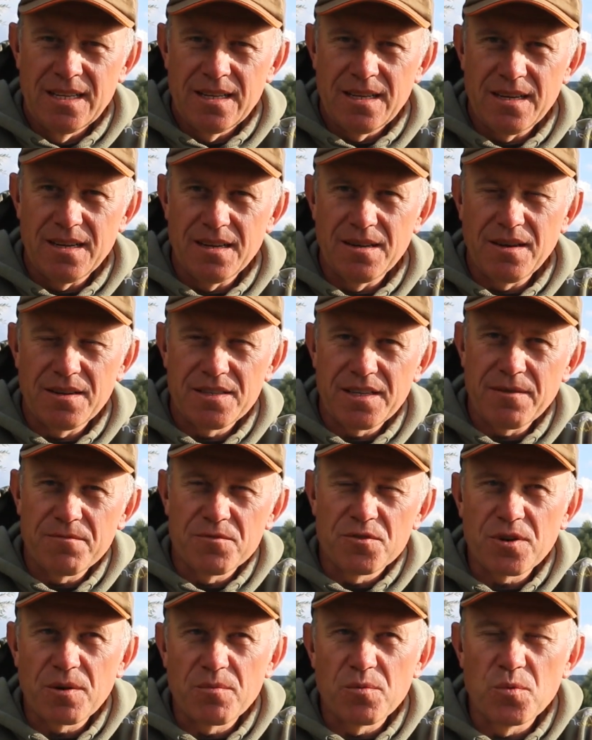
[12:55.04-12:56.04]
and I was
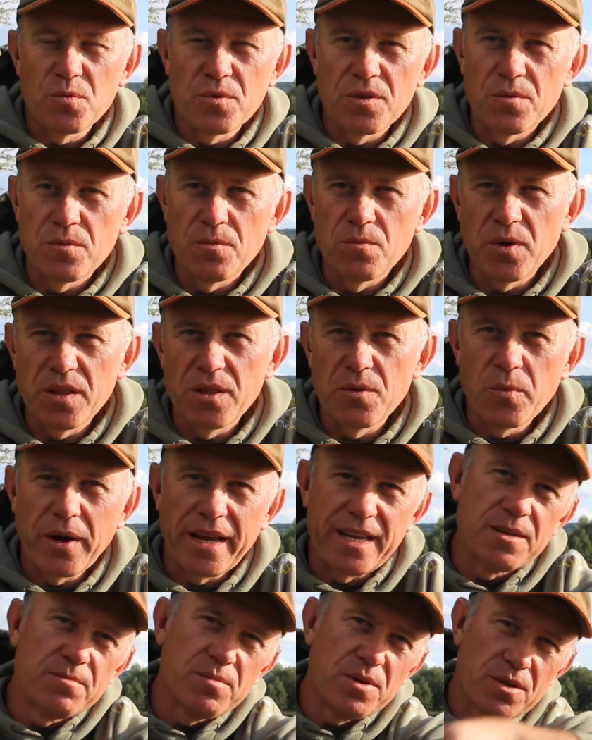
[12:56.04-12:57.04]
having trouble with the
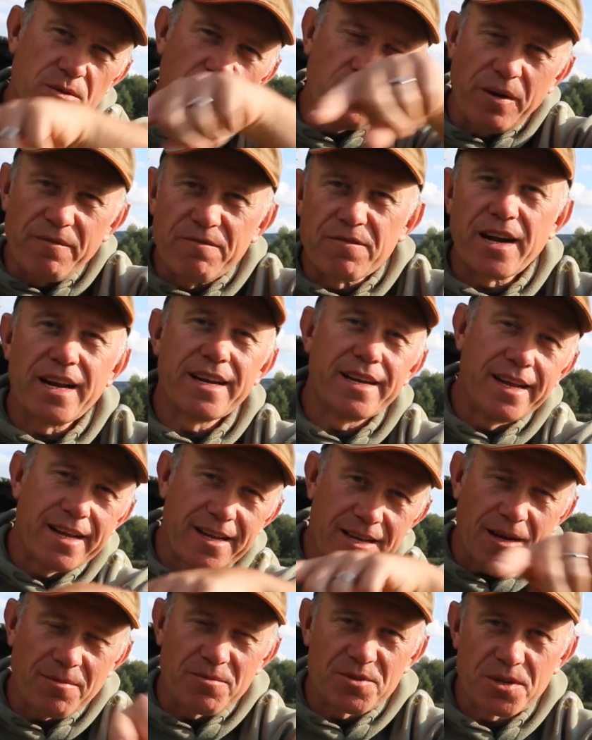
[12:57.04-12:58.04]
wind, but went round it a
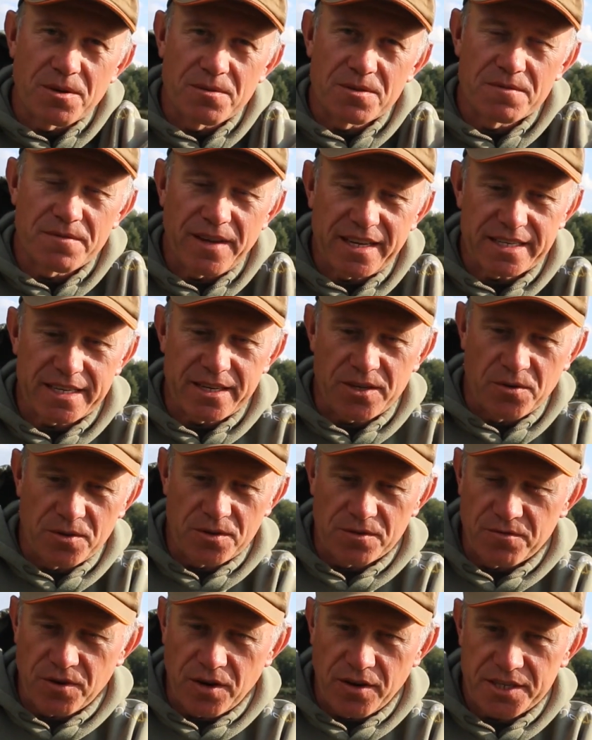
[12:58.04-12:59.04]
couple of times. Eventually got on
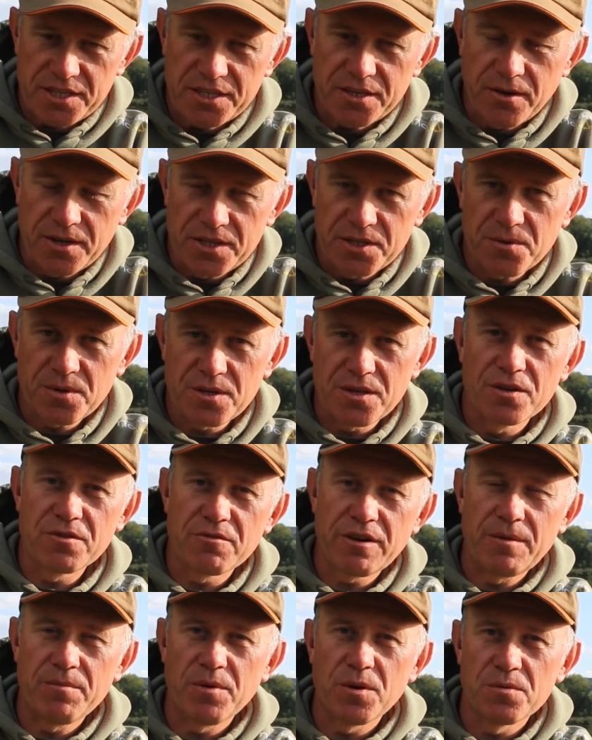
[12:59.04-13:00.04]
the right side so I could
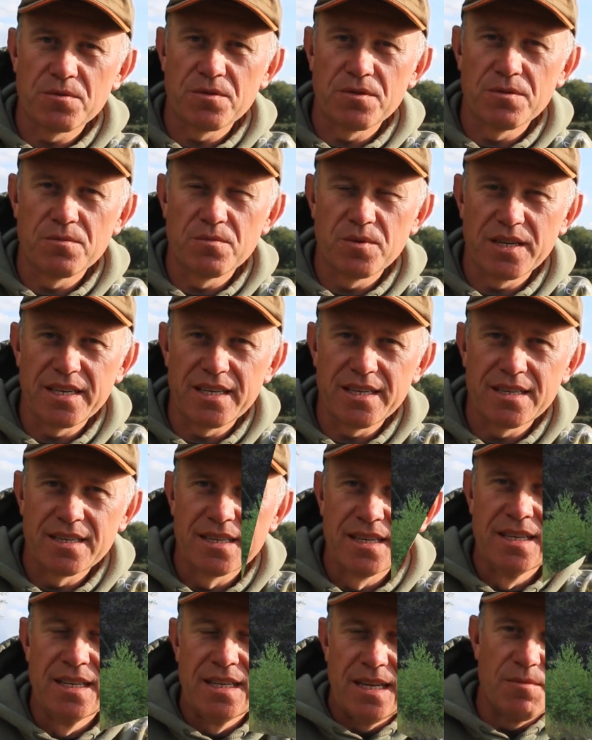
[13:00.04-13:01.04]
grab hold of the weed,
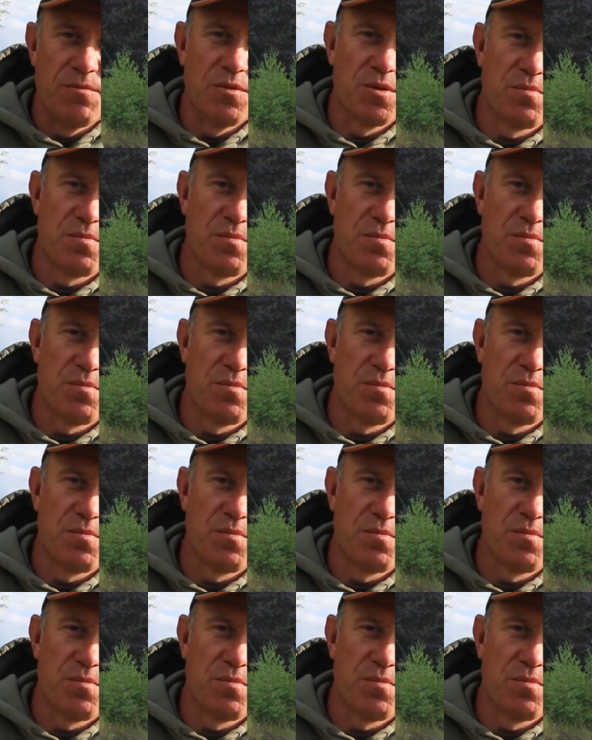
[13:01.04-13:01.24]
and was